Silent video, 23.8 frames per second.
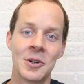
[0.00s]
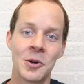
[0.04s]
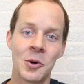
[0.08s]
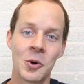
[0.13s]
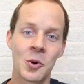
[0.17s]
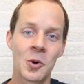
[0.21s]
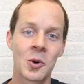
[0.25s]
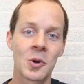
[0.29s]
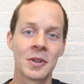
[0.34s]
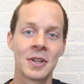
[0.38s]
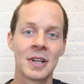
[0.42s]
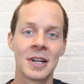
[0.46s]

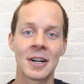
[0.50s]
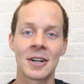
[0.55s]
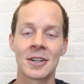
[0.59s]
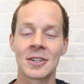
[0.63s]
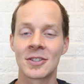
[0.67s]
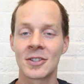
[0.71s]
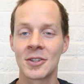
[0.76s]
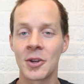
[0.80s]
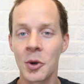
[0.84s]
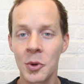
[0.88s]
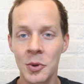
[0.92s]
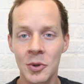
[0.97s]
or they are
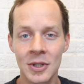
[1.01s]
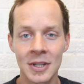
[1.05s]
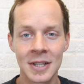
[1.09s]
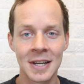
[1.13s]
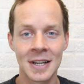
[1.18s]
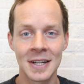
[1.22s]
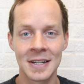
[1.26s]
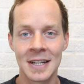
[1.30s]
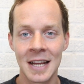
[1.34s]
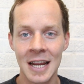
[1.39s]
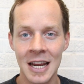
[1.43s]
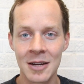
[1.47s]
totally
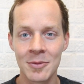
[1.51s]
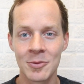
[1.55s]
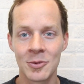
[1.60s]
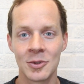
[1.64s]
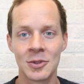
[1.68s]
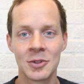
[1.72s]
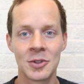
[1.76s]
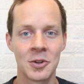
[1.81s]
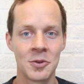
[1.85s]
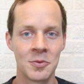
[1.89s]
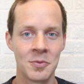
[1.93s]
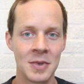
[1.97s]

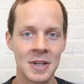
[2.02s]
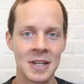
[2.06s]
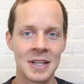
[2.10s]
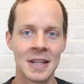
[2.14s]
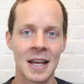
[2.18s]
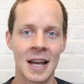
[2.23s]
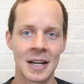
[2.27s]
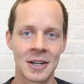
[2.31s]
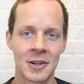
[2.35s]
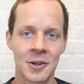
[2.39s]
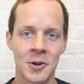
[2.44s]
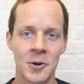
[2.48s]
unable to meet
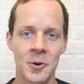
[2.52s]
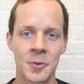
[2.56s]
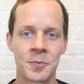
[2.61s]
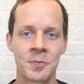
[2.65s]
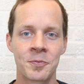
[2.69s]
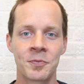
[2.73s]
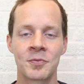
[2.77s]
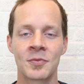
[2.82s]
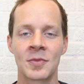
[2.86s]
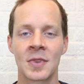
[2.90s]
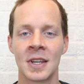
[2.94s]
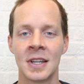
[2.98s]
that goal.
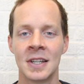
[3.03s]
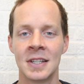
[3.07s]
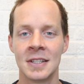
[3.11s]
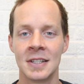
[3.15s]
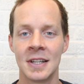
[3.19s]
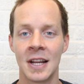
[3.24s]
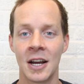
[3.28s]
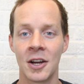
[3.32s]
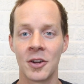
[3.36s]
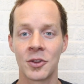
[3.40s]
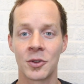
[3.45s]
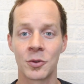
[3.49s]

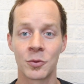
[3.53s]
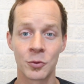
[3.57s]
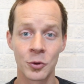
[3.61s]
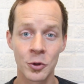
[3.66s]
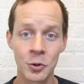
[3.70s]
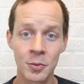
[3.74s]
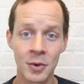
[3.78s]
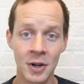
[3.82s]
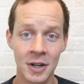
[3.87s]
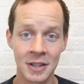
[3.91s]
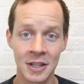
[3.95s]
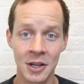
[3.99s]
Now, the
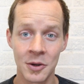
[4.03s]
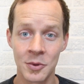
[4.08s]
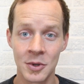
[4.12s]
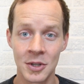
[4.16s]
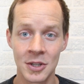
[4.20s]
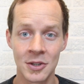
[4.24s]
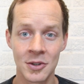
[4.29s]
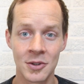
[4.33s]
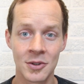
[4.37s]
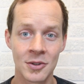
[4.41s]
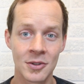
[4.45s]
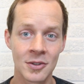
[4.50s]
rubric that we
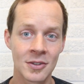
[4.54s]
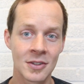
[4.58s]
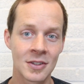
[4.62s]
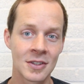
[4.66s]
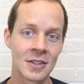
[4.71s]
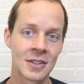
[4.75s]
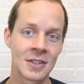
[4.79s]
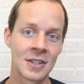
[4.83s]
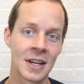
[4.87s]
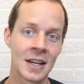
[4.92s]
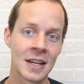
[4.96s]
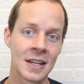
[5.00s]
use
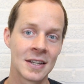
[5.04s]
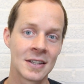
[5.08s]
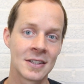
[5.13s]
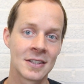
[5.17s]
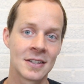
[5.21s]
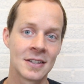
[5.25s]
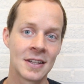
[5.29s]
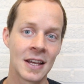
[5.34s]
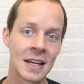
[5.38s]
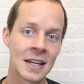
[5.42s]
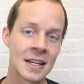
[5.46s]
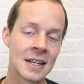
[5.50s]

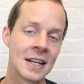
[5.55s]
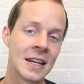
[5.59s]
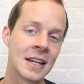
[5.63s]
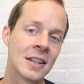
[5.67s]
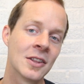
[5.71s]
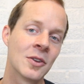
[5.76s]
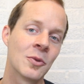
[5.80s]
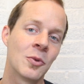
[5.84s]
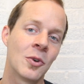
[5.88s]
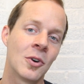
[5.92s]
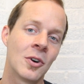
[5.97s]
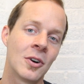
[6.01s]
says they can
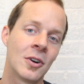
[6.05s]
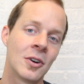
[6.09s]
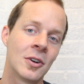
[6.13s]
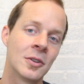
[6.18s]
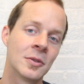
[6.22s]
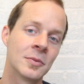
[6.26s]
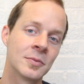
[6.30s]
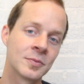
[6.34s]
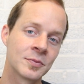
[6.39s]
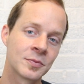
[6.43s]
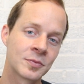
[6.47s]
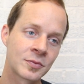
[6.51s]
hit the
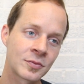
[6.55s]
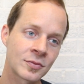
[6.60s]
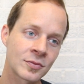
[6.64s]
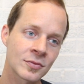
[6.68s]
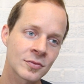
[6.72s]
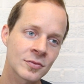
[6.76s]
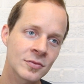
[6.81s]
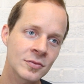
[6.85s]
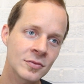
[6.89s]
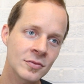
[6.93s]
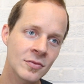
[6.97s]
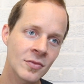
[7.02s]
wall
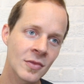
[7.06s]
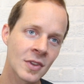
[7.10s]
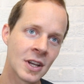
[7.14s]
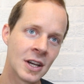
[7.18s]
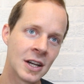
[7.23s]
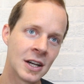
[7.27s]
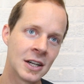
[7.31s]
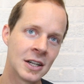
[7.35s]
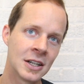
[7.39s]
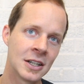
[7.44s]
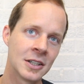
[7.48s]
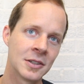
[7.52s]

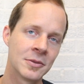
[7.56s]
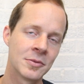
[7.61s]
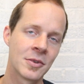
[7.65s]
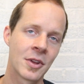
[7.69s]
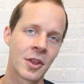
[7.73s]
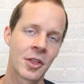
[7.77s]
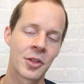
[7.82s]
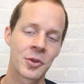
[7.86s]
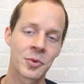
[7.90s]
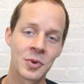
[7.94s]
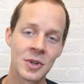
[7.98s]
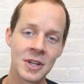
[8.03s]

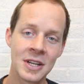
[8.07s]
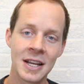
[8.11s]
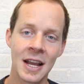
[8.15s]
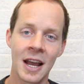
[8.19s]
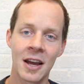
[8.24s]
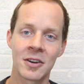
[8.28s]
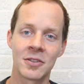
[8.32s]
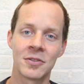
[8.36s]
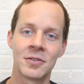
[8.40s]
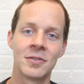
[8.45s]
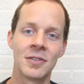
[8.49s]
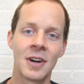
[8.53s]
3
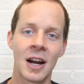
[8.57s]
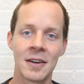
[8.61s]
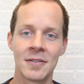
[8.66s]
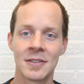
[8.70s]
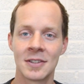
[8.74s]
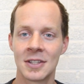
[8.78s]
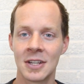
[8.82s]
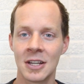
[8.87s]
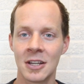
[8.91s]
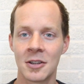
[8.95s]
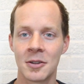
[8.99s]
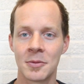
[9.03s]
out of 5
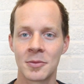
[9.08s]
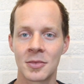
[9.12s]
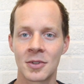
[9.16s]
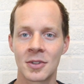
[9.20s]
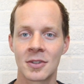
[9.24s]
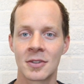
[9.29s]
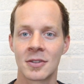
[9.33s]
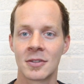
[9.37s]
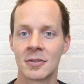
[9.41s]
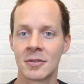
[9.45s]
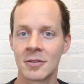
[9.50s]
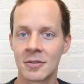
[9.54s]

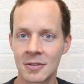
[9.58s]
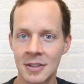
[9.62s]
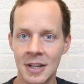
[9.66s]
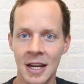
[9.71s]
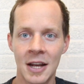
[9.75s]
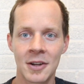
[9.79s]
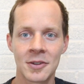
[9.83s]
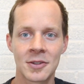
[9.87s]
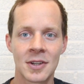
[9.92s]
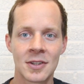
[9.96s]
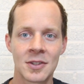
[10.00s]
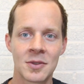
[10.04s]
attempts
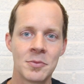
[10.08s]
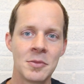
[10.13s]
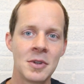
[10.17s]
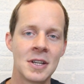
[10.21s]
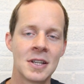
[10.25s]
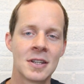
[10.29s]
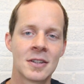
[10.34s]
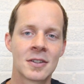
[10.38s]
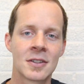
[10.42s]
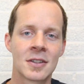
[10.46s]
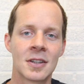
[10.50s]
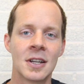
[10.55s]
counts as a
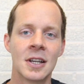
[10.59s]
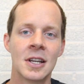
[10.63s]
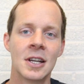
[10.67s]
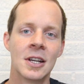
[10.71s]
meets.